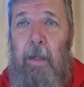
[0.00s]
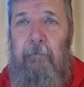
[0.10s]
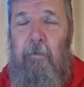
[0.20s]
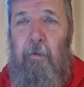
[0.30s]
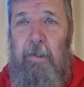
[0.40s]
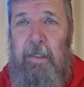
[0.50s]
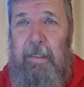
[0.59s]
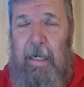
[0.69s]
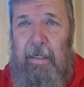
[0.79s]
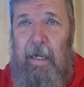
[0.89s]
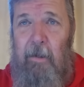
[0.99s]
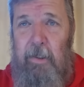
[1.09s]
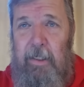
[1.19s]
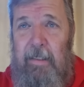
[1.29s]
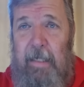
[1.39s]
of course, the
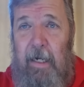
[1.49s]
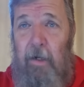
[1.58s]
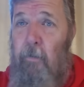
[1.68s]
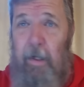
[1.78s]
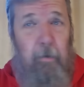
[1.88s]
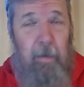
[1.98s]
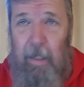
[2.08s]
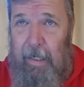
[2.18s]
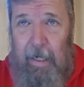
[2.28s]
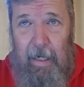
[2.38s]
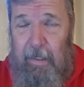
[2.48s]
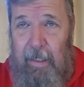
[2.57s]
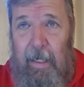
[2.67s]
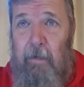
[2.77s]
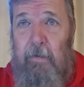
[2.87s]
technology is getting quicker, and like
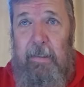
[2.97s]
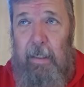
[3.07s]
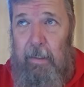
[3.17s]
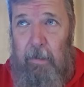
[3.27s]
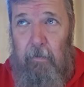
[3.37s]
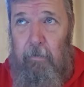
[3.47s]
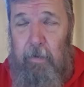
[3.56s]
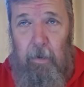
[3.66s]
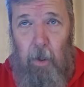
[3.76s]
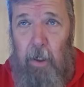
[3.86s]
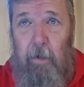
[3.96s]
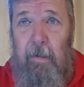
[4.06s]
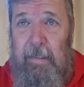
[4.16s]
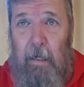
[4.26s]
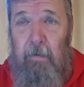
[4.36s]
anything else, you know, the longer
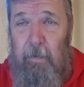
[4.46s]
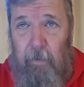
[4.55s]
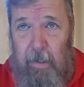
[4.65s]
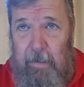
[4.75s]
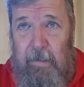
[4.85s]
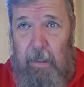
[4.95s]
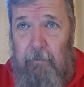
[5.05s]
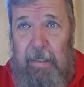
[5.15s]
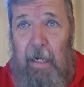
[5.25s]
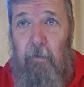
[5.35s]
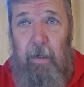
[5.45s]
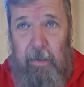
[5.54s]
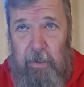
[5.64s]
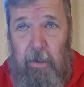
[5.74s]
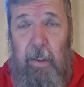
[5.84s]
it's out, the prices come down.
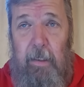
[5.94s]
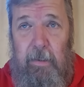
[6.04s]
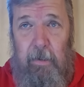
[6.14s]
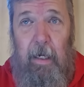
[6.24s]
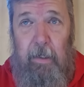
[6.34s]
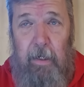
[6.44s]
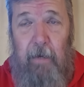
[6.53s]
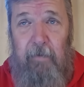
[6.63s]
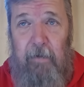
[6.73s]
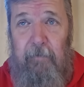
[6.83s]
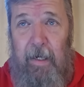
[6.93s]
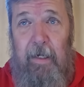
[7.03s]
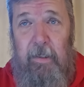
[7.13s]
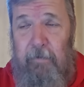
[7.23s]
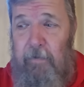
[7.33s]
It's good. So now you have an
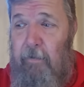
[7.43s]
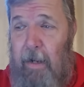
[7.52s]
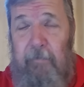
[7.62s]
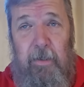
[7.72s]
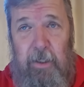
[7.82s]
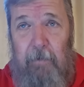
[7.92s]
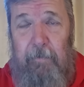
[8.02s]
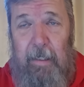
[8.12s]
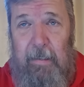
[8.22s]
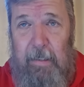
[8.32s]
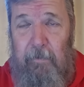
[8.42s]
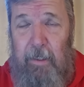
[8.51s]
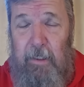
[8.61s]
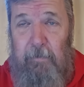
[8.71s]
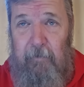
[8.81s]
advantage if you haven't jumped on some
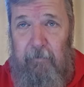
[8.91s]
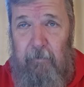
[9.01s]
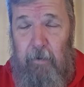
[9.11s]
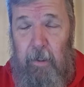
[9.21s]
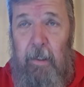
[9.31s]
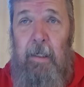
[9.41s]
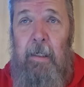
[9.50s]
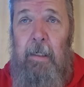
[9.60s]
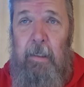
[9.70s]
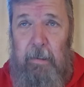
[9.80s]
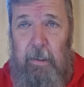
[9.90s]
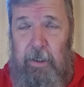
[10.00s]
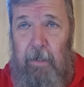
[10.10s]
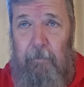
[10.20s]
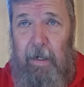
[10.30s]
of this before to
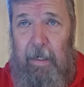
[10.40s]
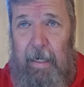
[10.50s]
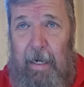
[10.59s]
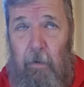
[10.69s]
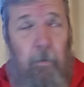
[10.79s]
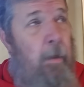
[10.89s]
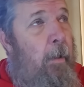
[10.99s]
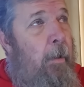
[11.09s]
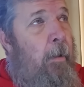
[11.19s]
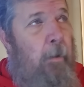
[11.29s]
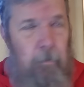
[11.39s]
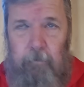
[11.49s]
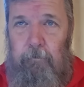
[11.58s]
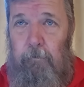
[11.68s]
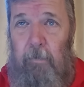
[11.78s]
jump on now.
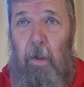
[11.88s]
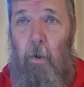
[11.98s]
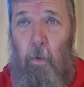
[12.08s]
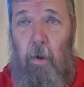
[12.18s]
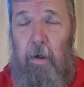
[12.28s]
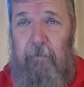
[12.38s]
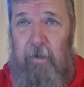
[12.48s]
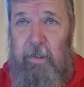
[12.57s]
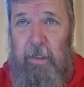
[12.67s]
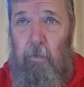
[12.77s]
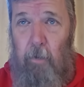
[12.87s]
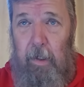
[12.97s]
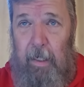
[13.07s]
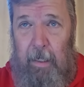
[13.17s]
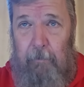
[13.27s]
Or if you're still
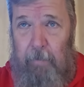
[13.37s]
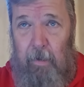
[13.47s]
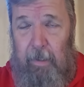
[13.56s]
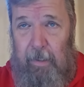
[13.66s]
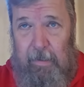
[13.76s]
working on building a